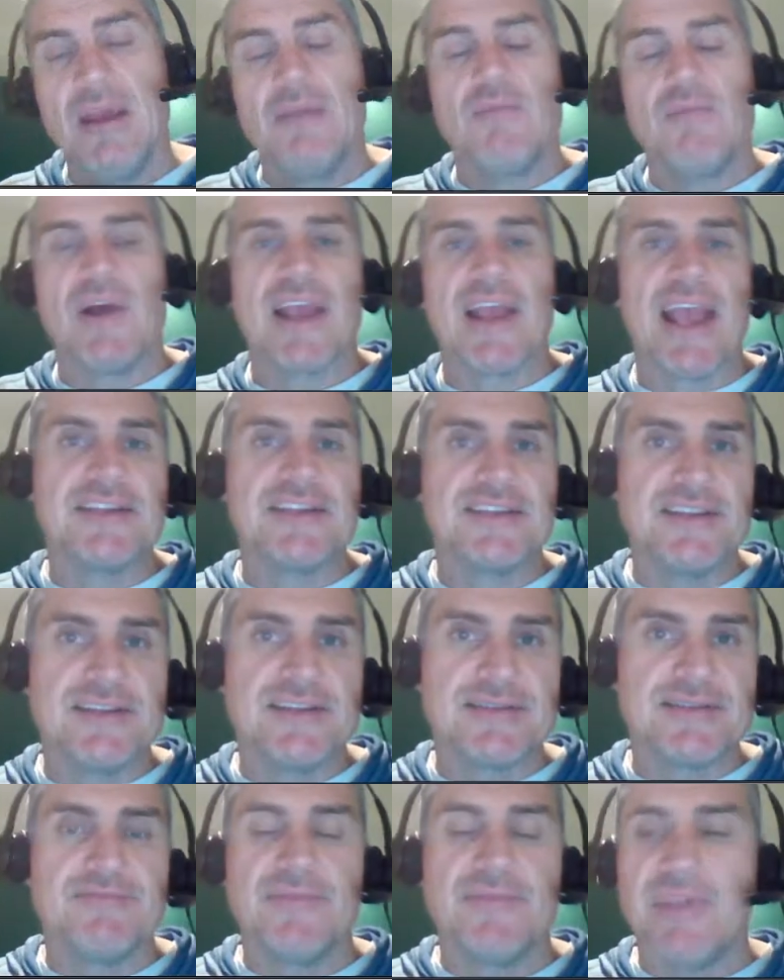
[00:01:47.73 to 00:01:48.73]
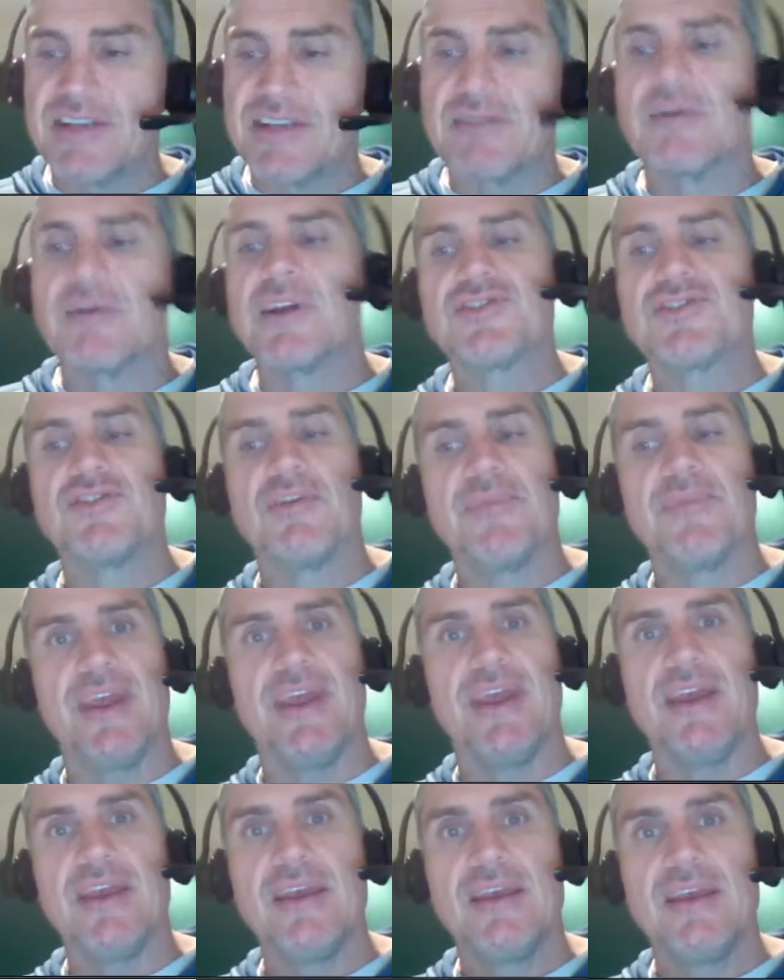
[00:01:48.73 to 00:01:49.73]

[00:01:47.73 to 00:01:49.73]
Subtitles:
My case is, I'm going to stop there.